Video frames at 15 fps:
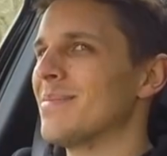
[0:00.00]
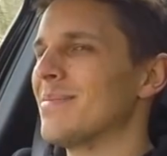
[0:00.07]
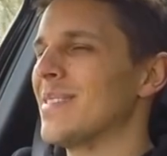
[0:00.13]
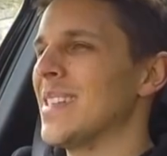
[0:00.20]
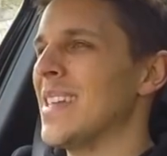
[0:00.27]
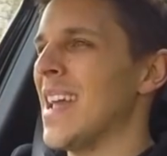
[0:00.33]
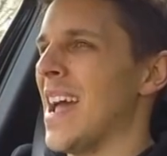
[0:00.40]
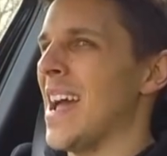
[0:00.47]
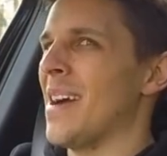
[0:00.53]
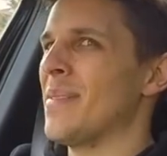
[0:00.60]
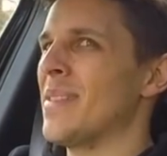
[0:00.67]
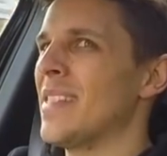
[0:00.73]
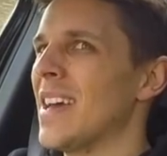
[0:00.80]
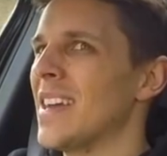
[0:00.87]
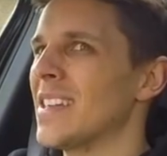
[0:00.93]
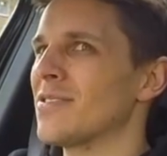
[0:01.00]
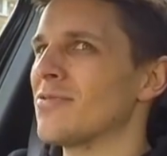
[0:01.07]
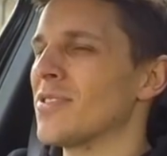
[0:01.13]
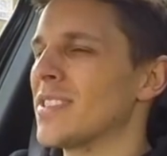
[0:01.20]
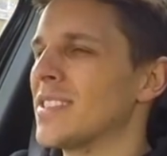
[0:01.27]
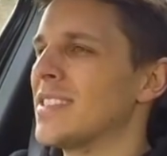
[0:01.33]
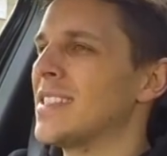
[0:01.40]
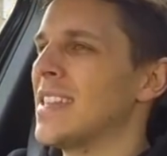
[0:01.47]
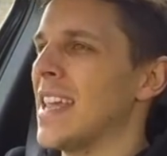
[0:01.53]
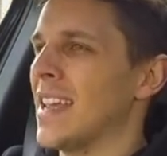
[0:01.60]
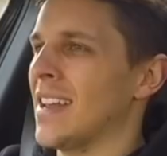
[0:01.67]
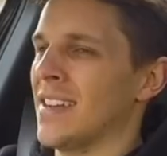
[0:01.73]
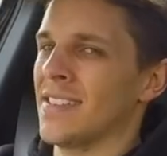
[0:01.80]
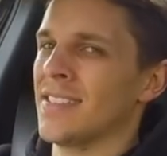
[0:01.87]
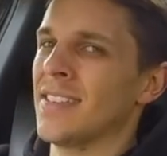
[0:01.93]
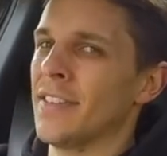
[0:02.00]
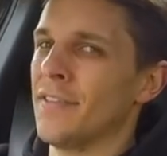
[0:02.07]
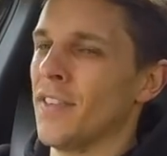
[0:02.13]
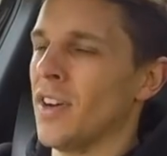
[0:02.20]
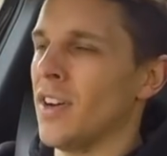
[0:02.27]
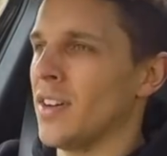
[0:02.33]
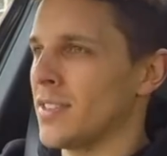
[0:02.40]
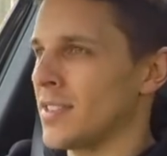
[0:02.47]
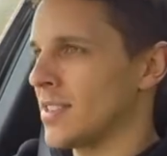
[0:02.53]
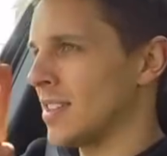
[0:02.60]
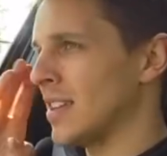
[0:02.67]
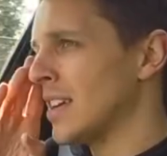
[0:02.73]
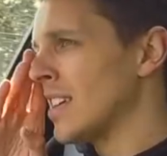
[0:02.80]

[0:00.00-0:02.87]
yeah, I mean, that is ridiculously fast.